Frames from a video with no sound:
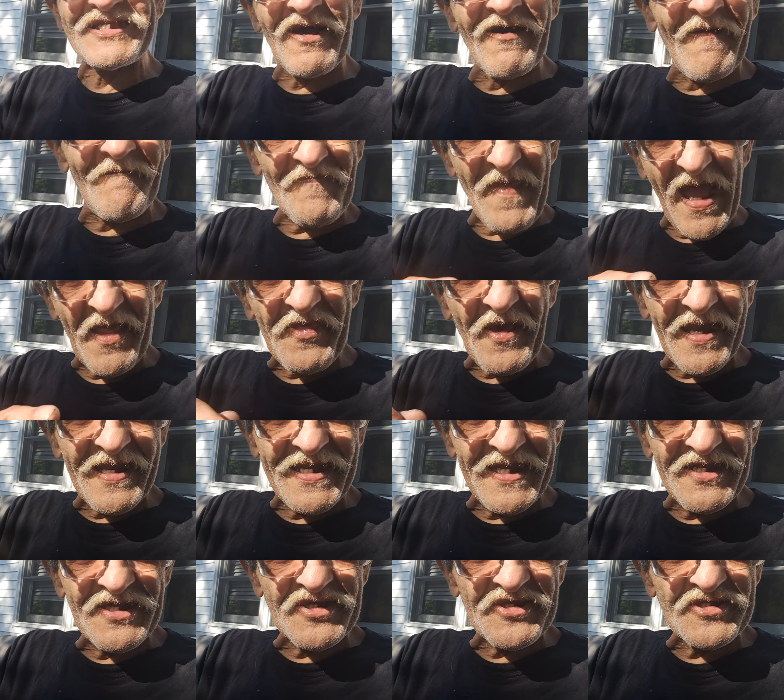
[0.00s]
so I thought I'd
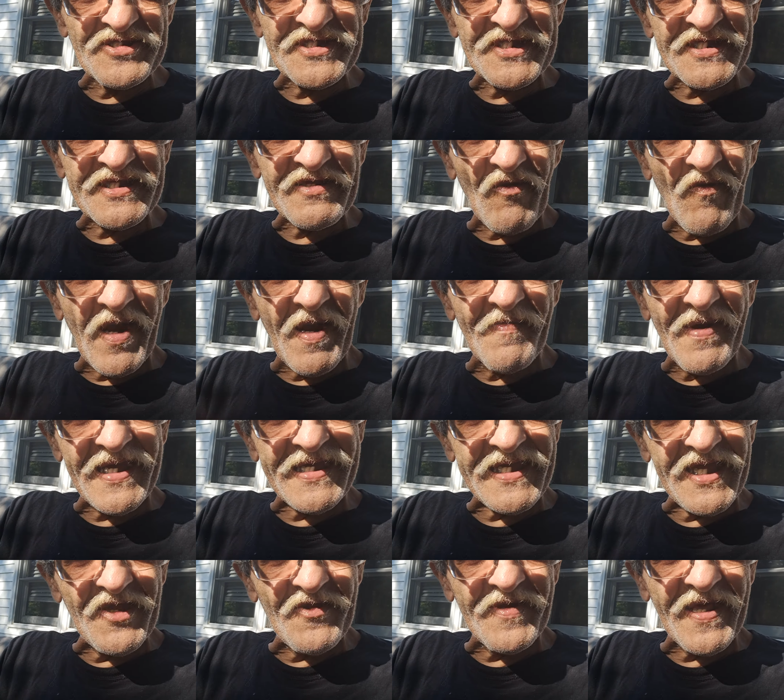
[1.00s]
introduce you to one of my
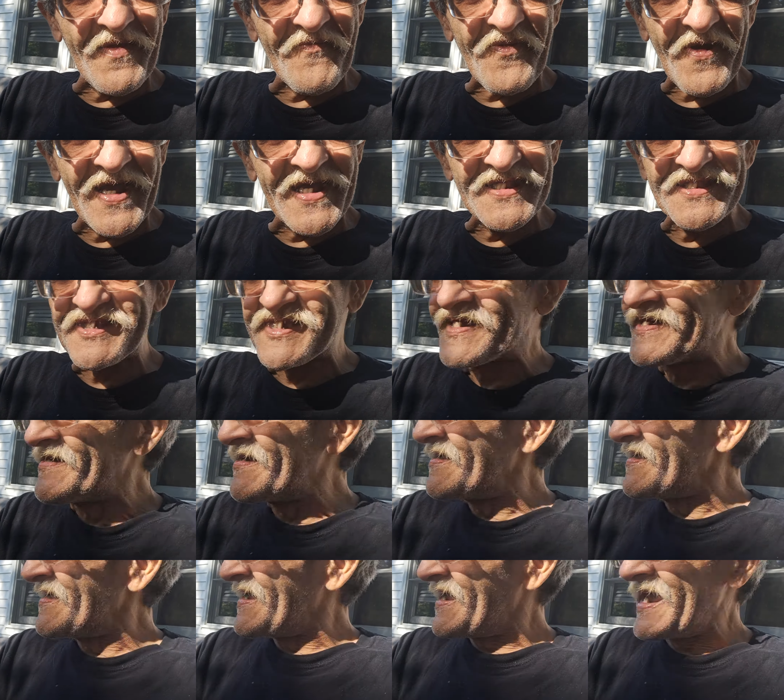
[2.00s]
internet friends,
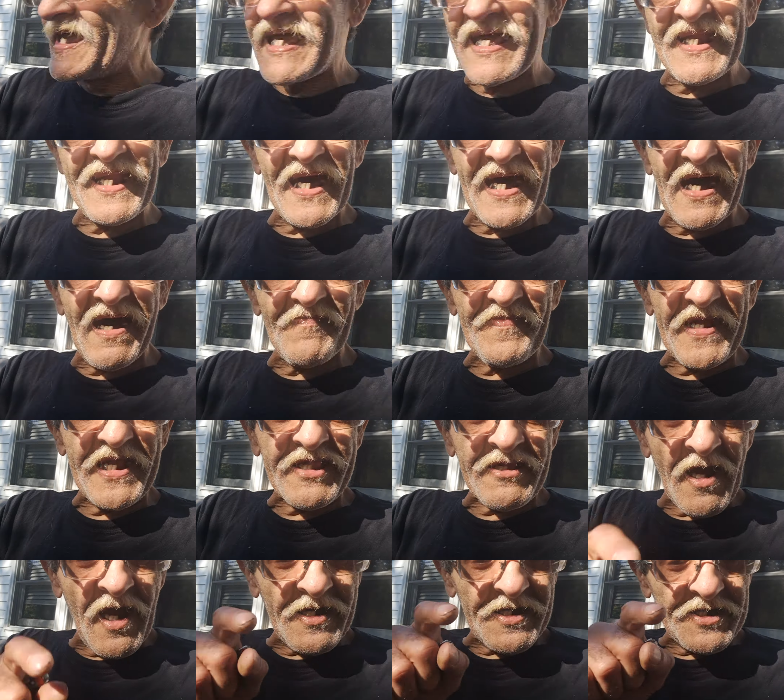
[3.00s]
and I'll be
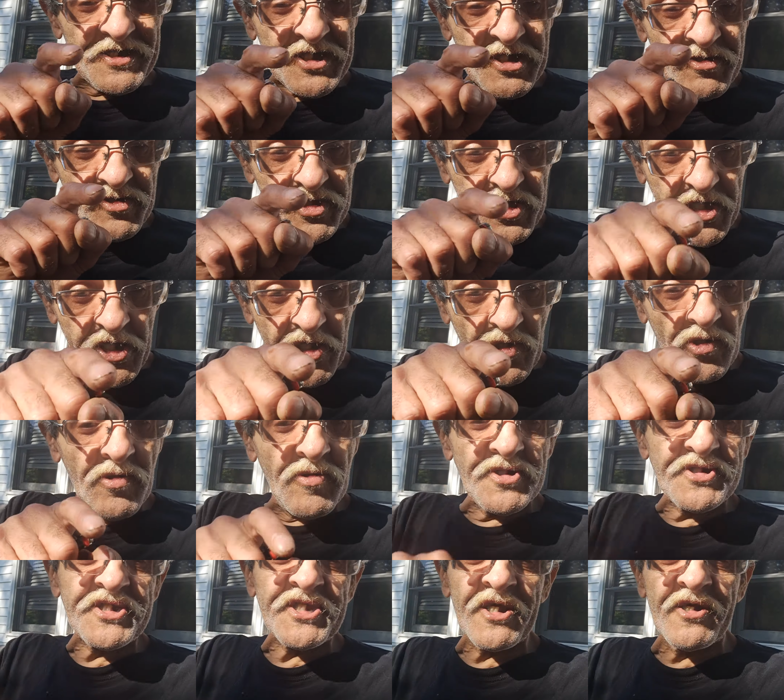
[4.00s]
talking to
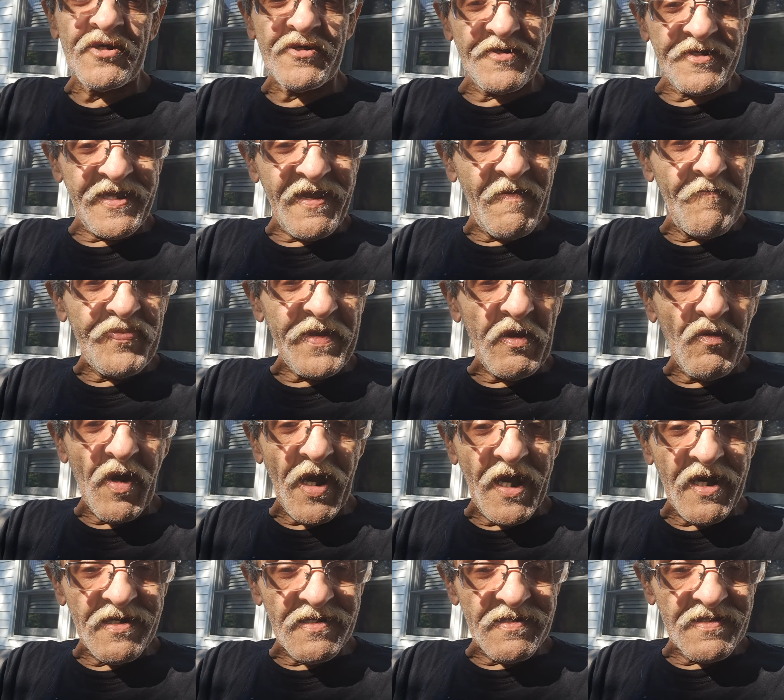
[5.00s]
you soon. Be
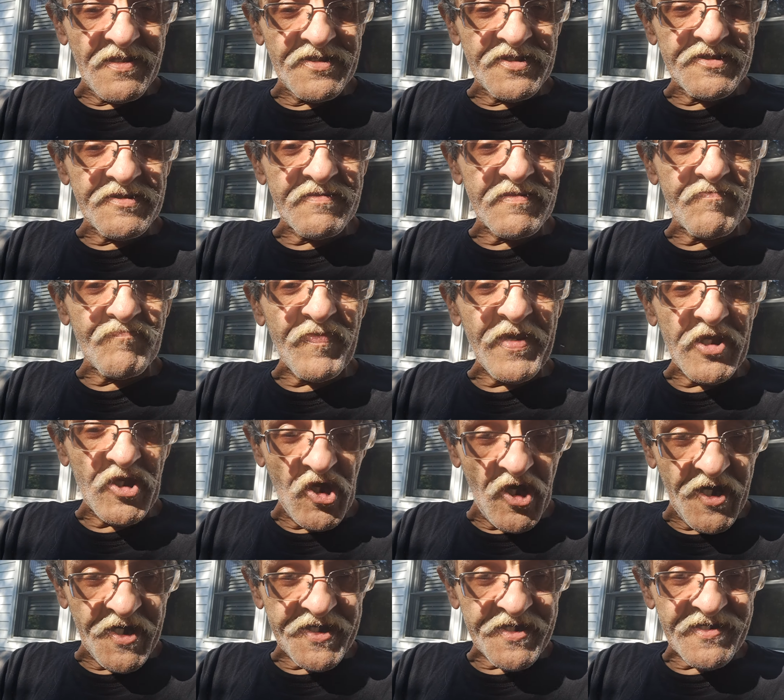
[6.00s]
well, be
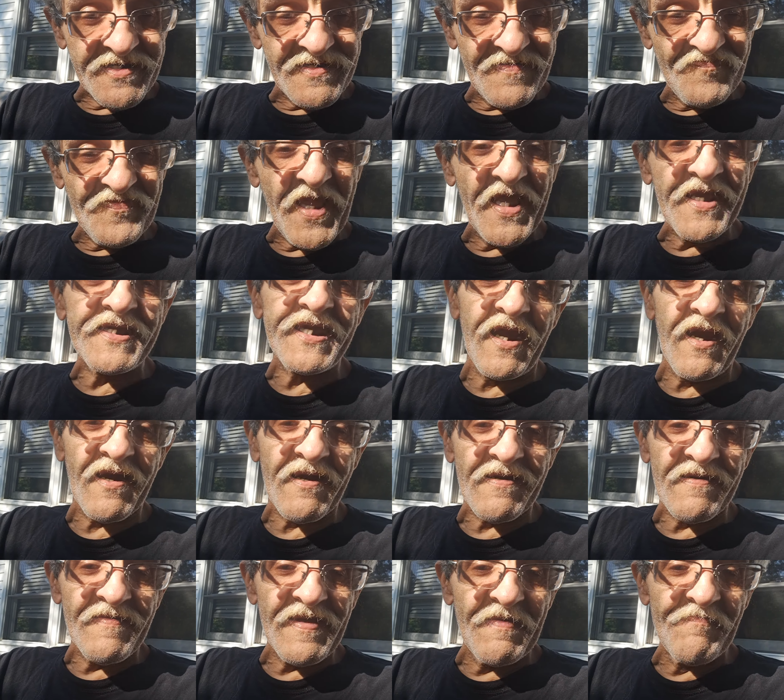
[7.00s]
good, take
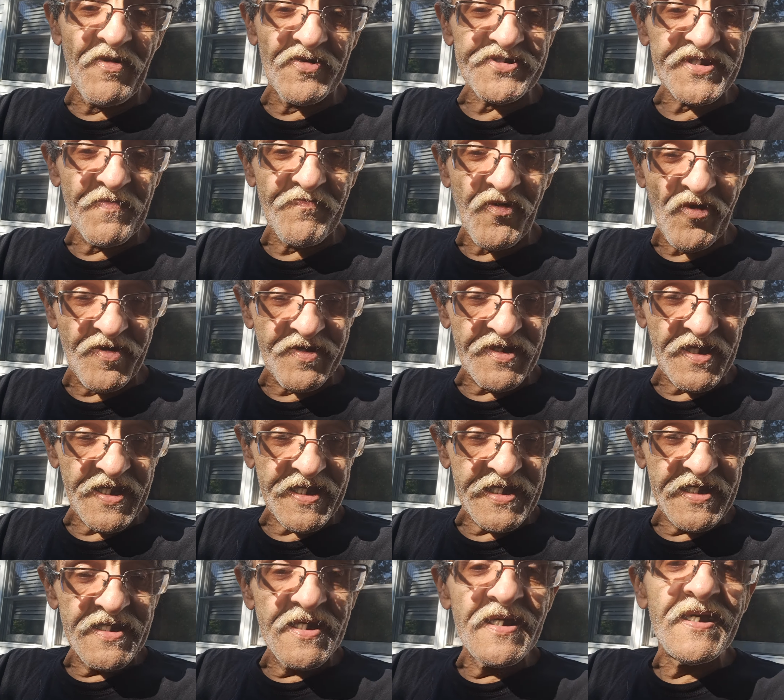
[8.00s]
care, and most
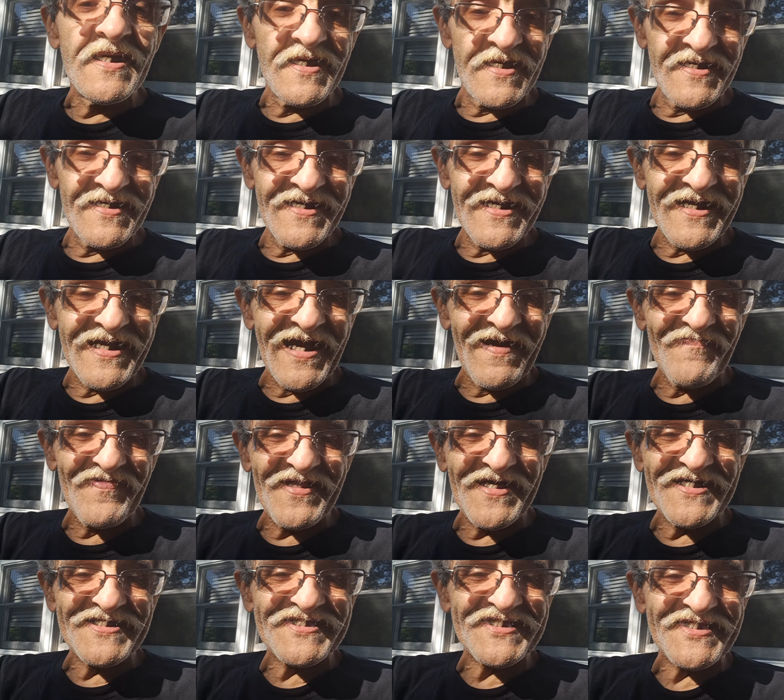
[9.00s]
importantly, God
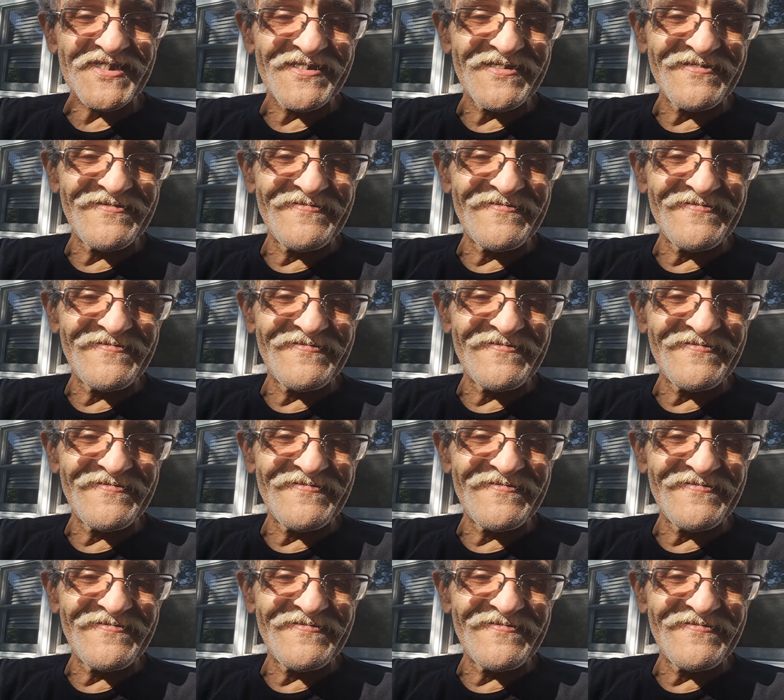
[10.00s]
bless.